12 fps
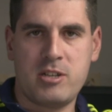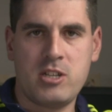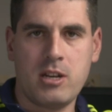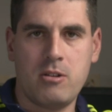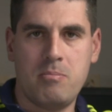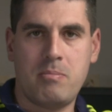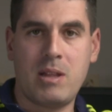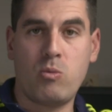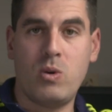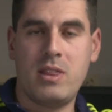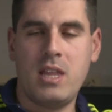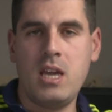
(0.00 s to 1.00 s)
per second. But
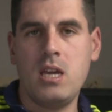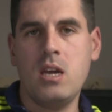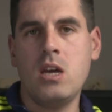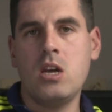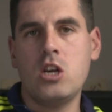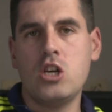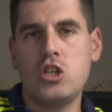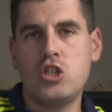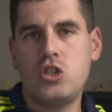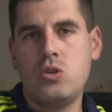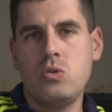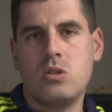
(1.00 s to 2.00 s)
when they
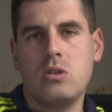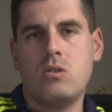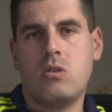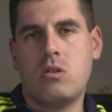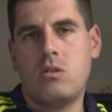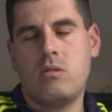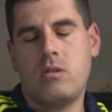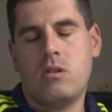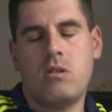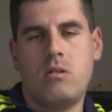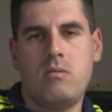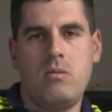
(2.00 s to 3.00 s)
shoot
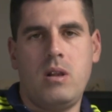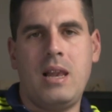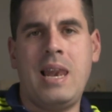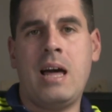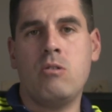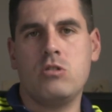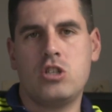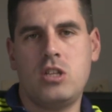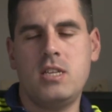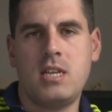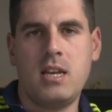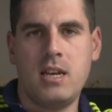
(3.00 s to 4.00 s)
or launch
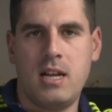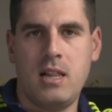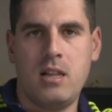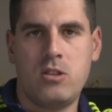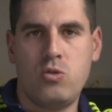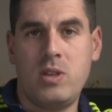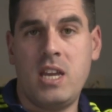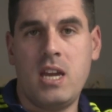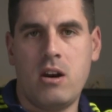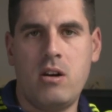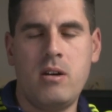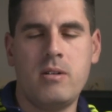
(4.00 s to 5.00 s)
the signal to the
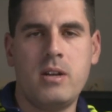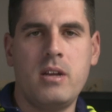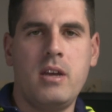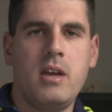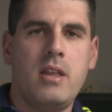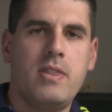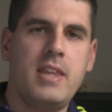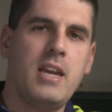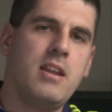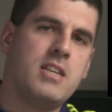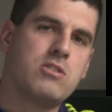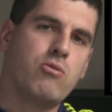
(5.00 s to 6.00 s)
air,
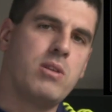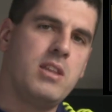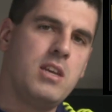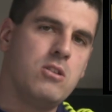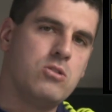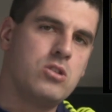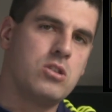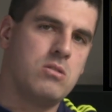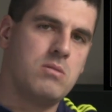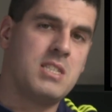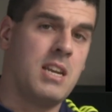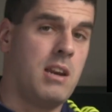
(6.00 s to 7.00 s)
then it is reduced
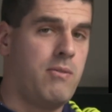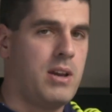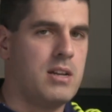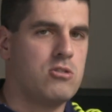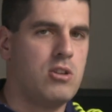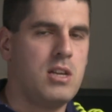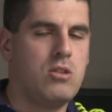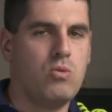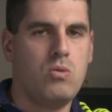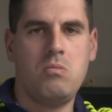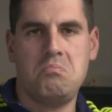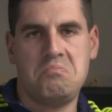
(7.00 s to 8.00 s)
significantly
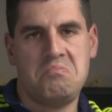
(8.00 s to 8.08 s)
to,